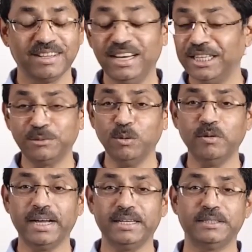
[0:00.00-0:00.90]
Let's
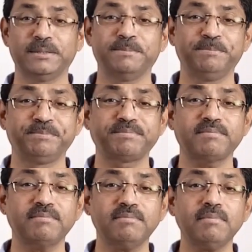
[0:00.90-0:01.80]
move ahead.
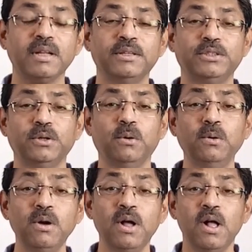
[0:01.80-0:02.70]

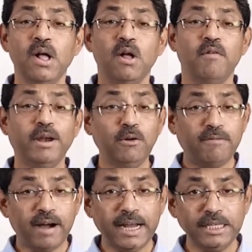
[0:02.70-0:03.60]
So, when you
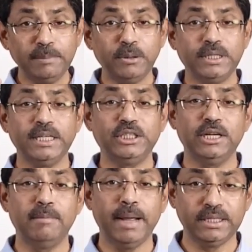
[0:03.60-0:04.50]
find a
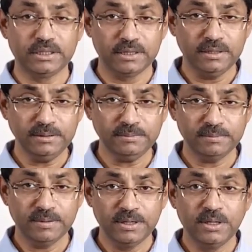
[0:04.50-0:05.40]
potential mentor,
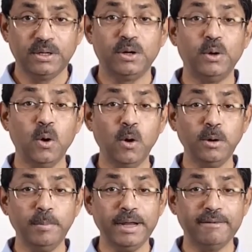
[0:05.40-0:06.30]

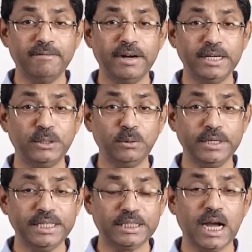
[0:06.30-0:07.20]
don't be afraid to
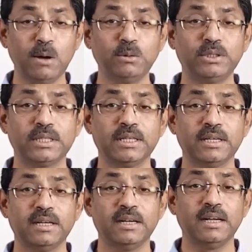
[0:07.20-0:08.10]
reach out
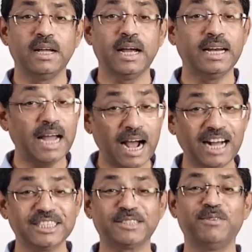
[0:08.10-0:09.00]
and
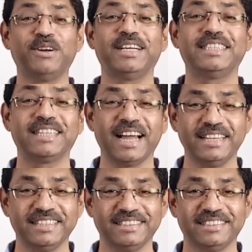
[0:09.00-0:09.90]
ask for his
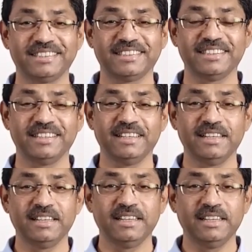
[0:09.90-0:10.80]
guidance.
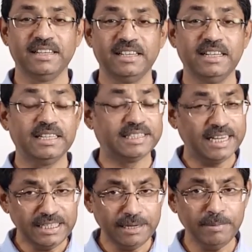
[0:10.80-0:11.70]

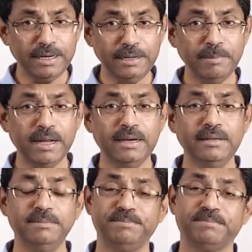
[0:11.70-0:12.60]
Send him an
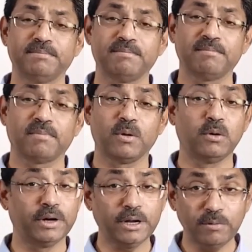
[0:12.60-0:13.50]
email
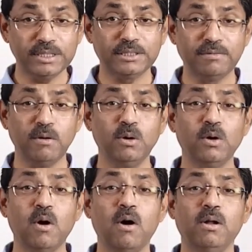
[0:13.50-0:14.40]
or request a
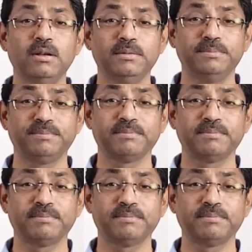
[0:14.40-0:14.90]
phone call.